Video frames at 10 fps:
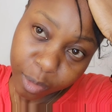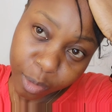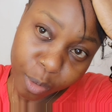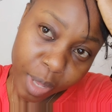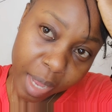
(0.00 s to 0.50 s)

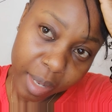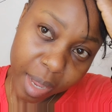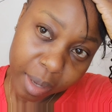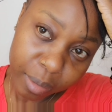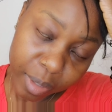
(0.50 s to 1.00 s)
Sew that
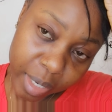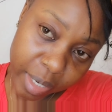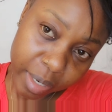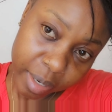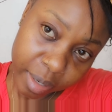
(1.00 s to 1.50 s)
down
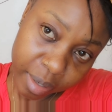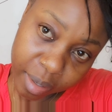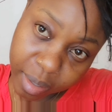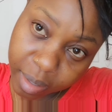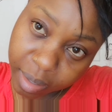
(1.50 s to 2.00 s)
there.
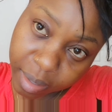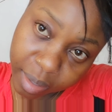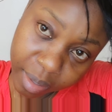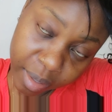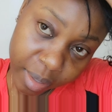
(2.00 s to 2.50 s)

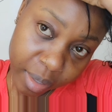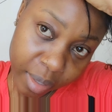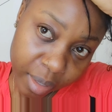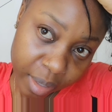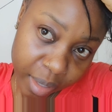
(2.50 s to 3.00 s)

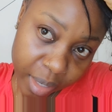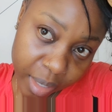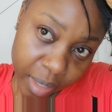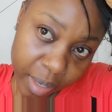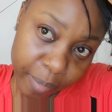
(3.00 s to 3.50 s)

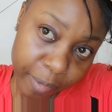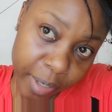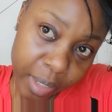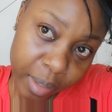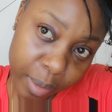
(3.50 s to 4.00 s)
Okay, I'm
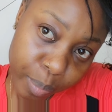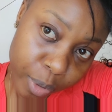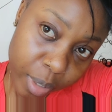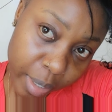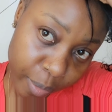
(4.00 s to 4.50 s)
feeling the
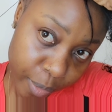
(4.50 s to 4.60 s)
pull I